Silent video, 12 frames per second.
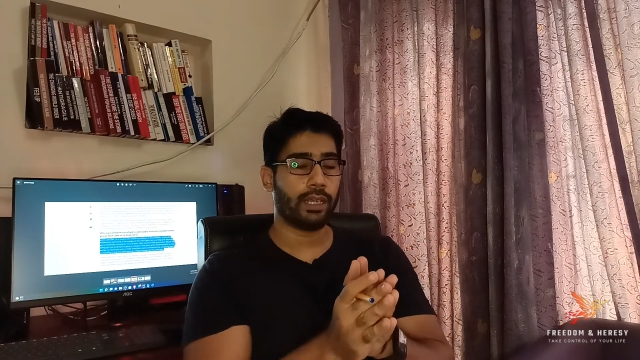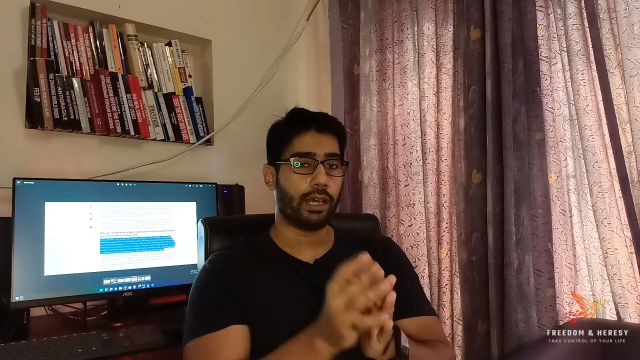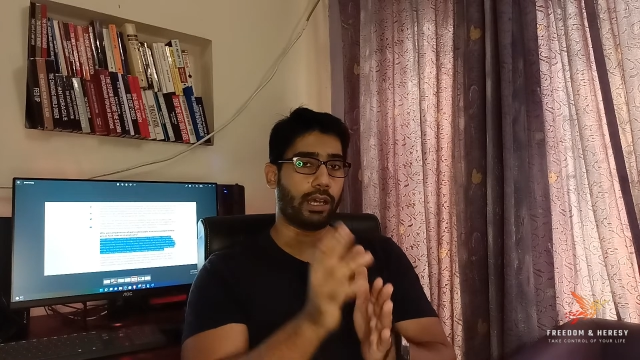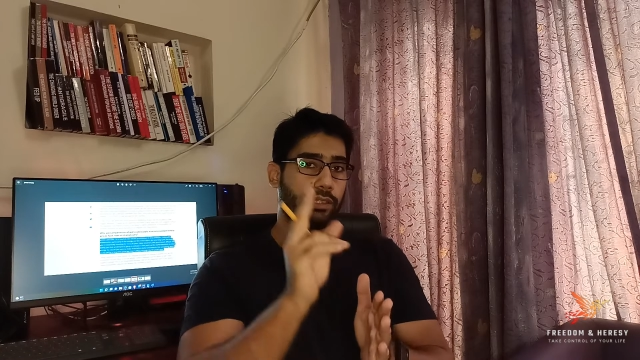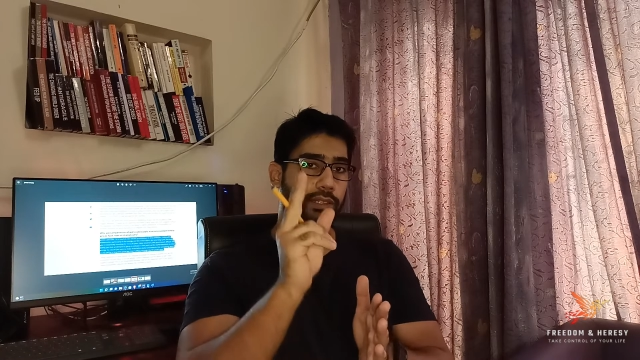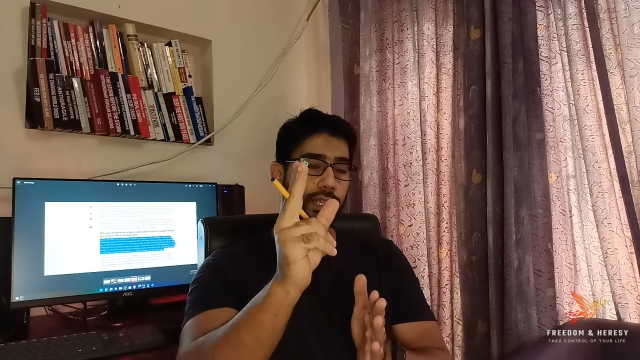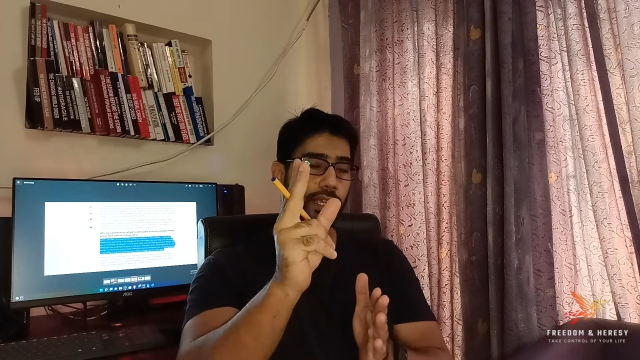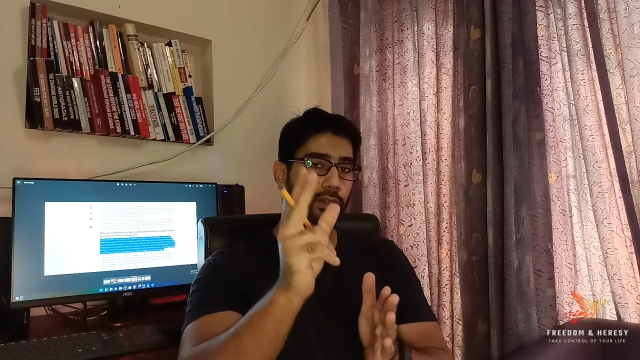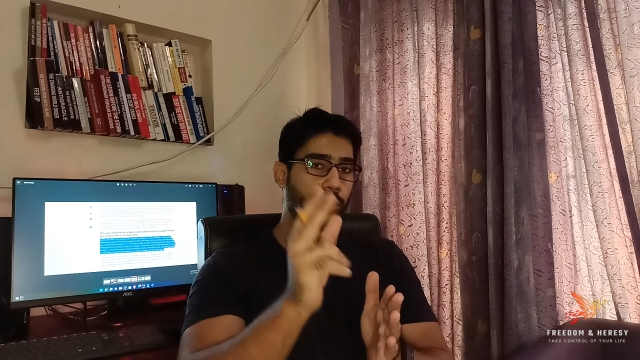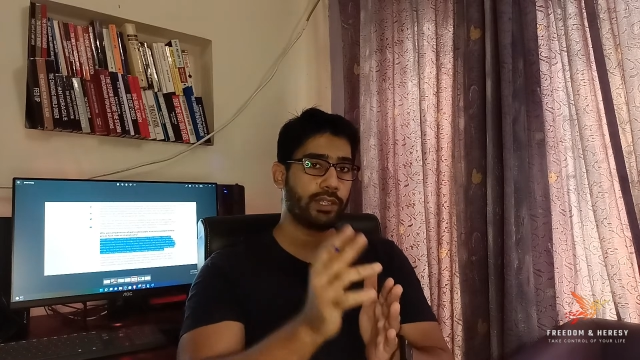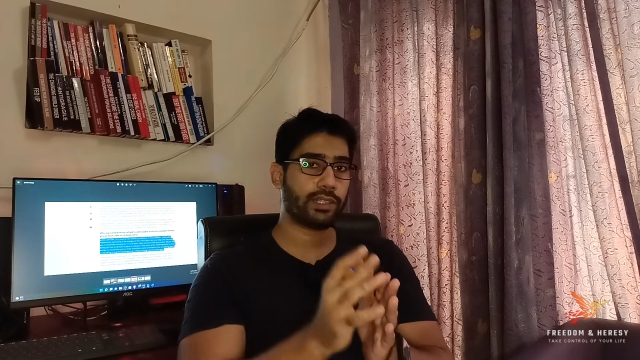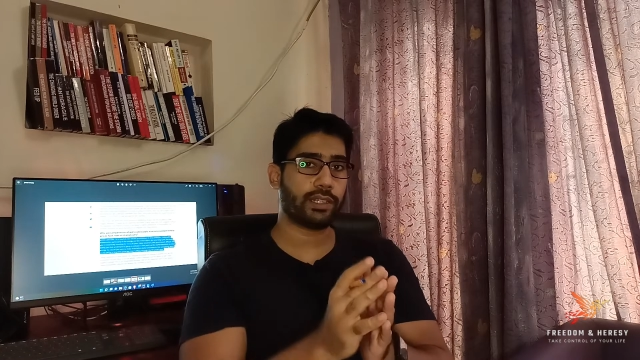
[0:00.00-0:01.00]
The second
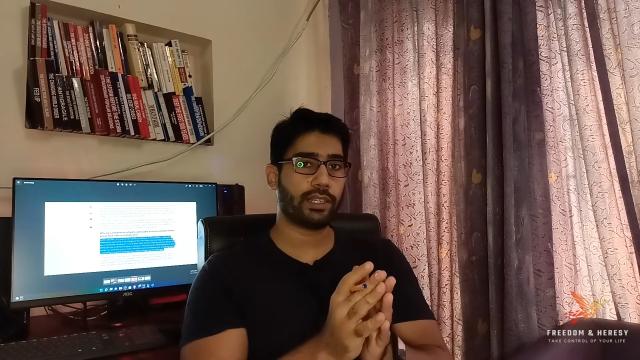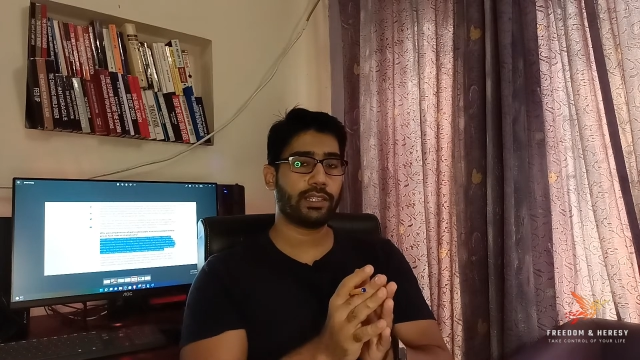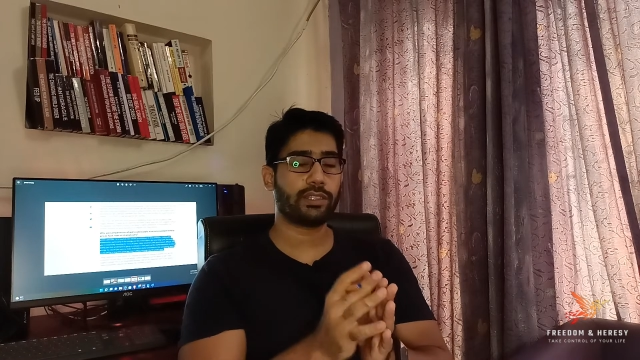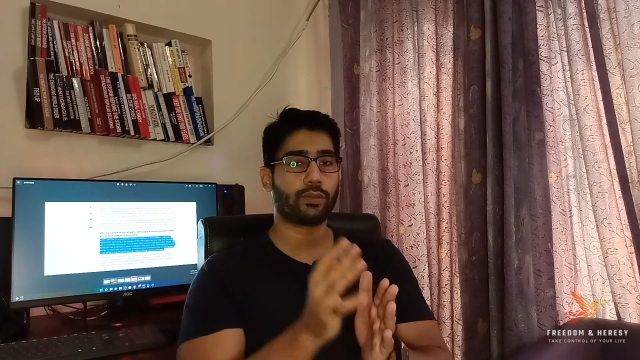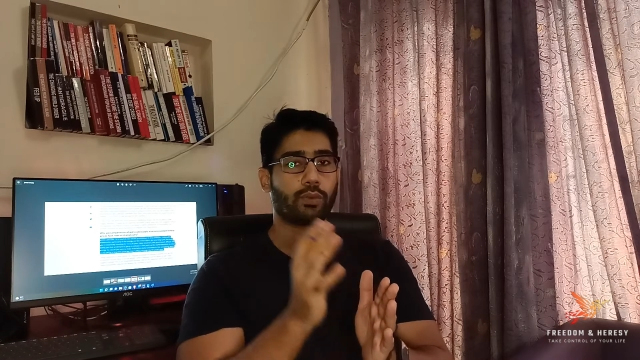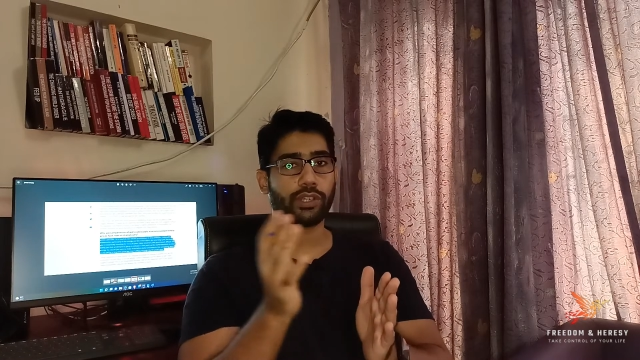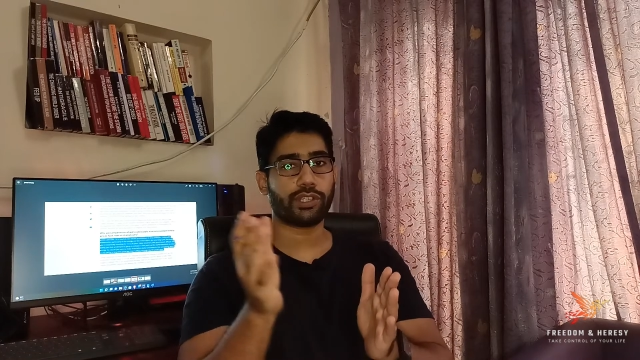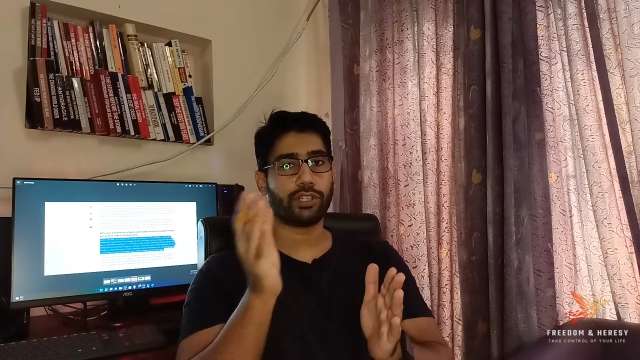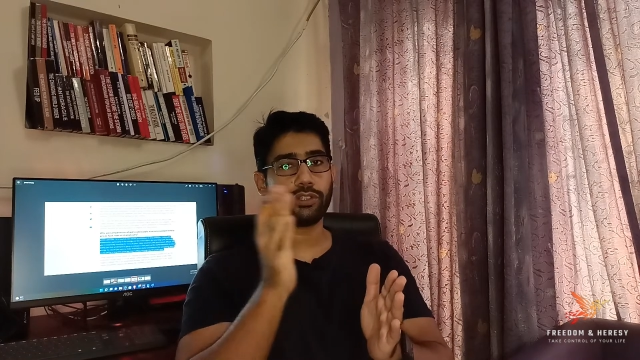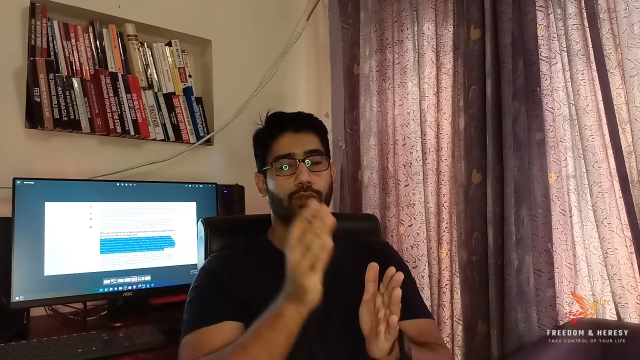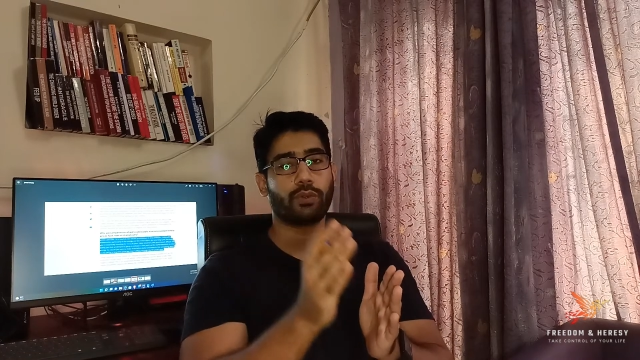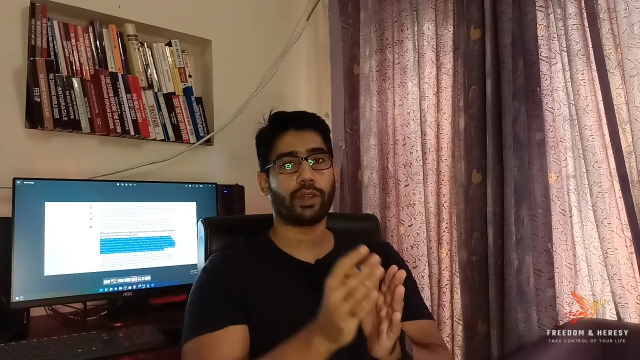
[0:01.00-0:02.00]
reason is the
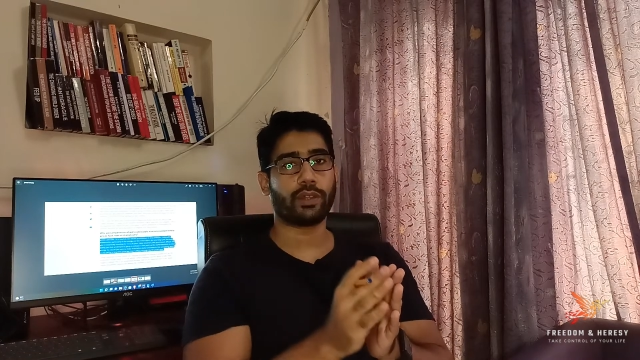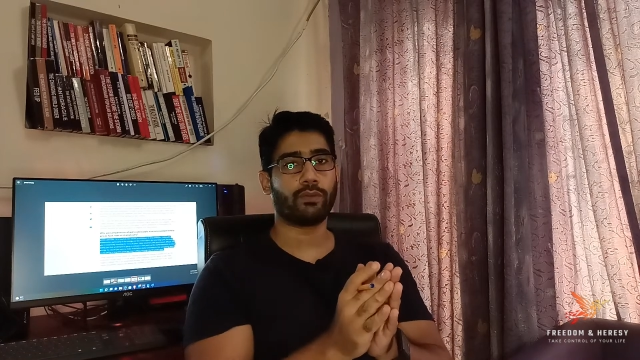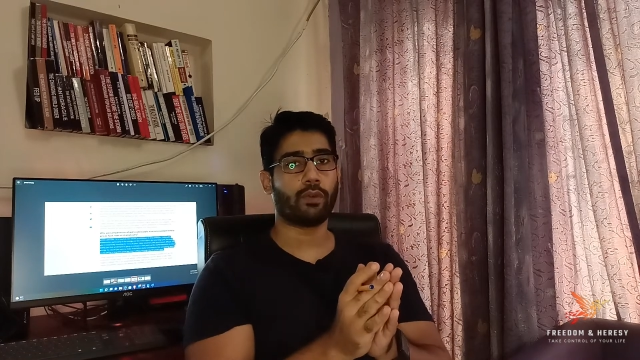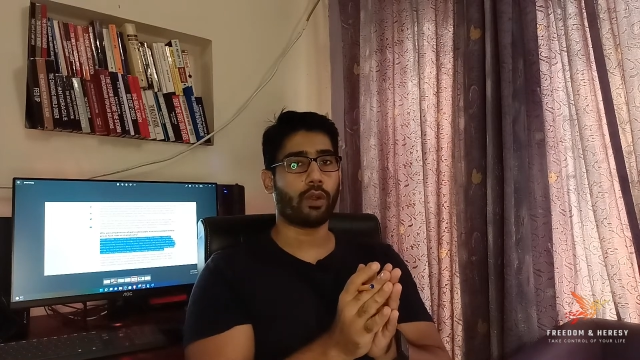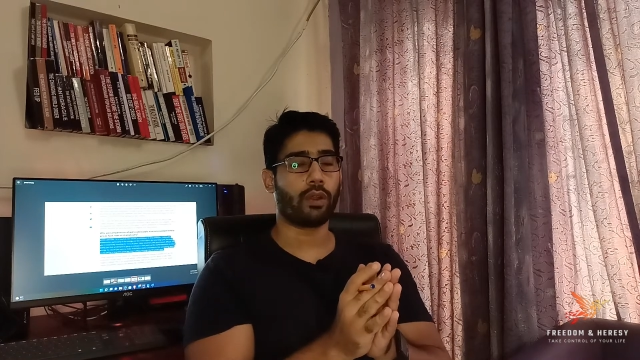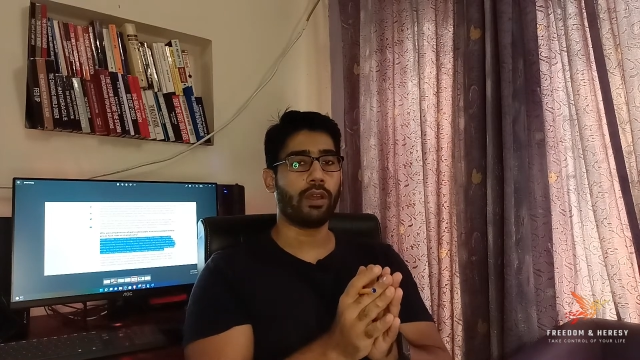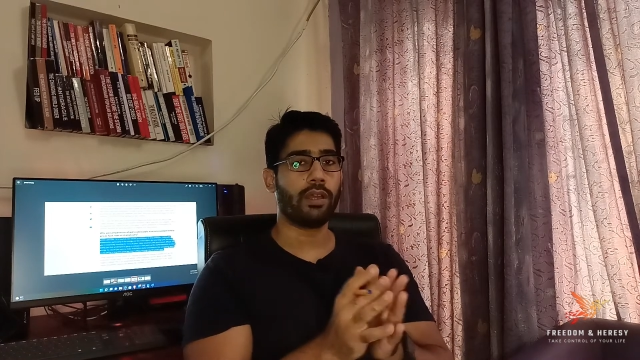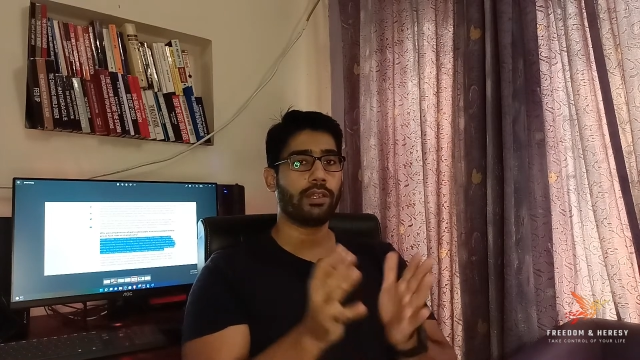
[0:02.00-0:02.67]
Russia-Ukraine war.